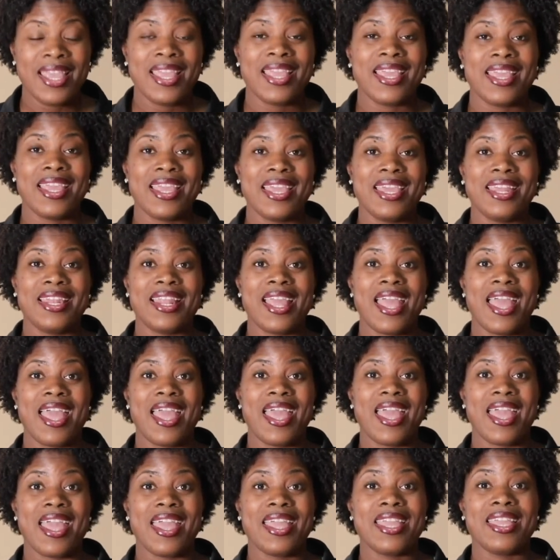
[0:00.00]
in
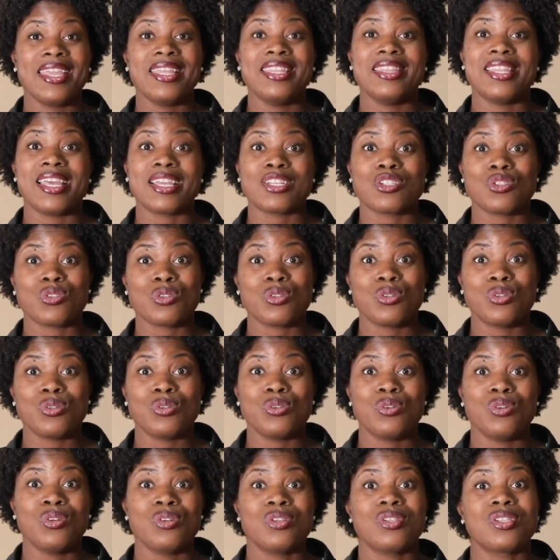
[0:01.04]
a
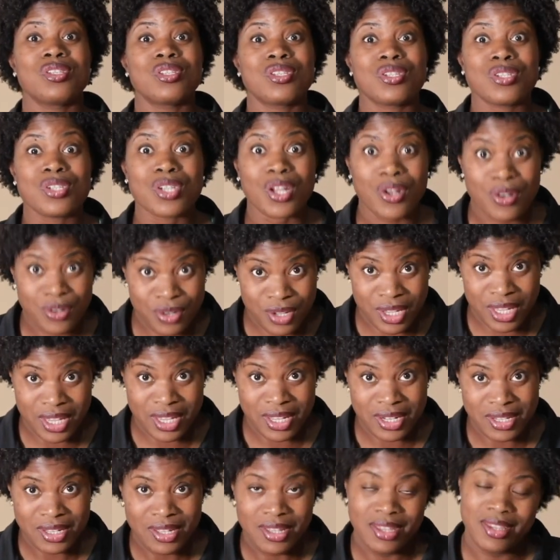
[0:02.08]
electrical
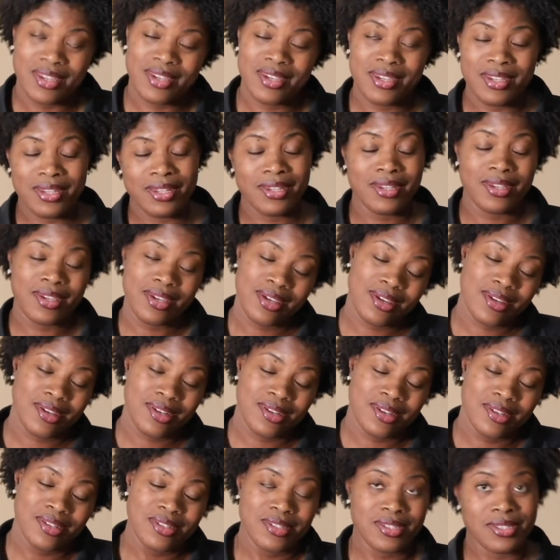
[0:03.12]
circuit. EEE
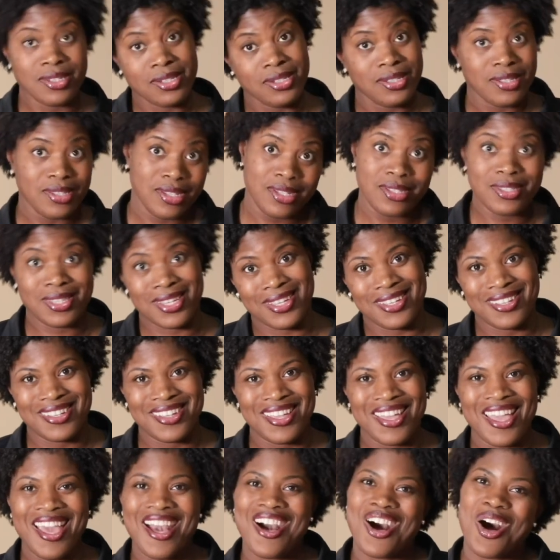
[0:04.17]
CCC.
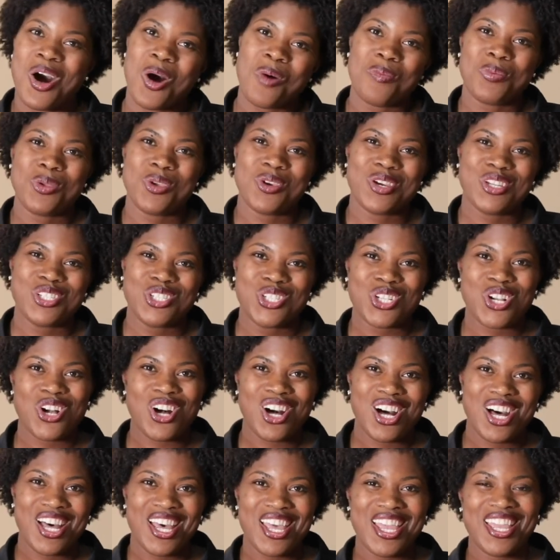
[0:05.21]
Hope you
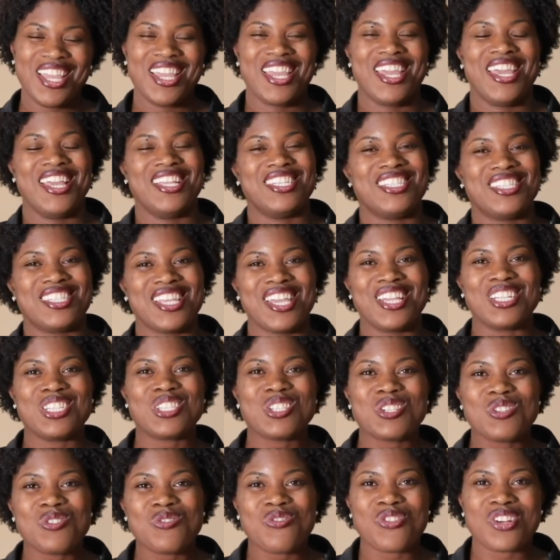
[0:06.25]
enjoyed and stay
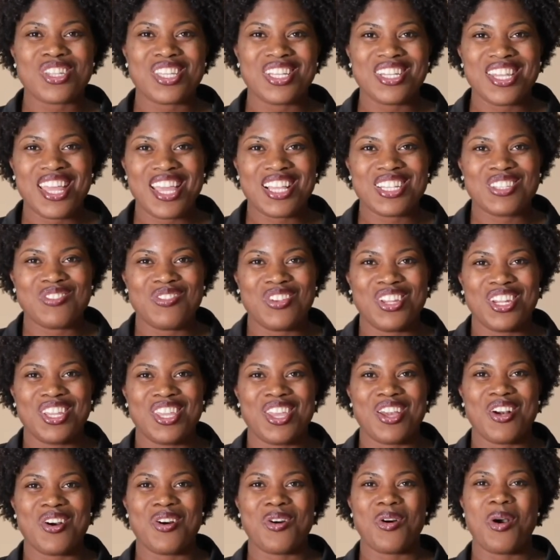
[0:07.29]
tuned for the next
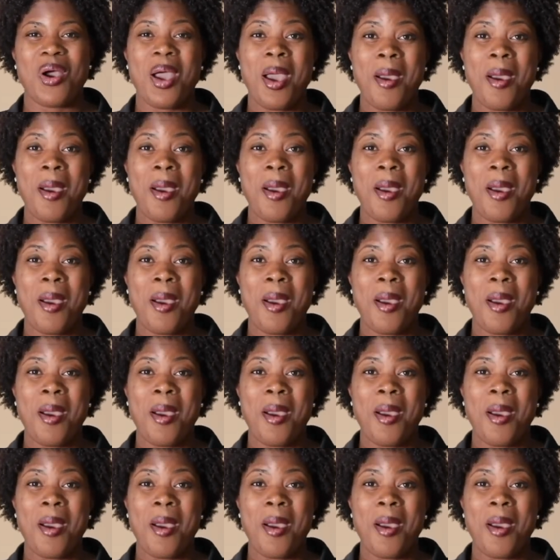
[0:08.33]
video.